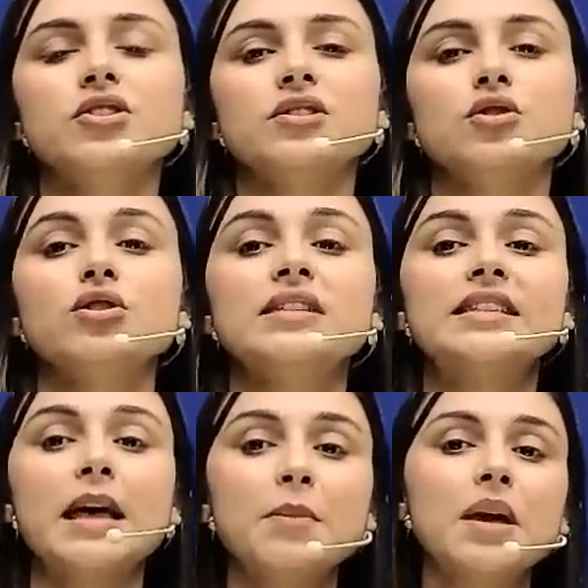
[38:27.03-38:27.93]
is your
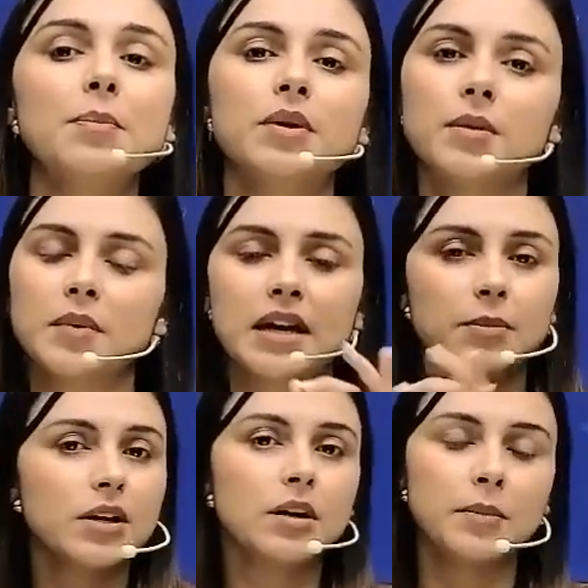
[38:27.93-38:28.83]

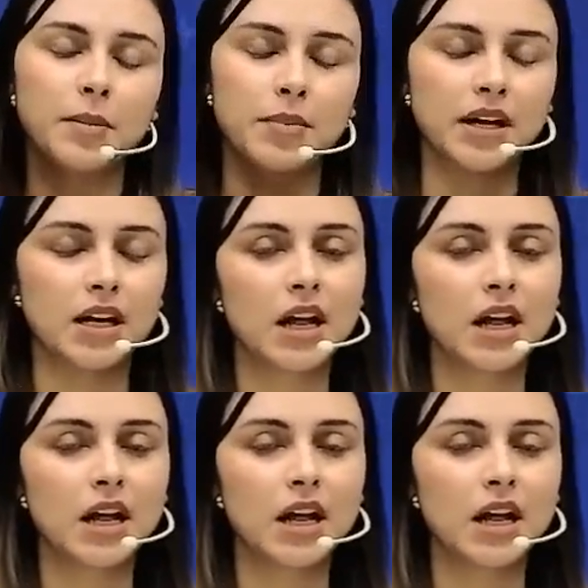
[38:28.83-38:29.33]
semi-permeable membrane.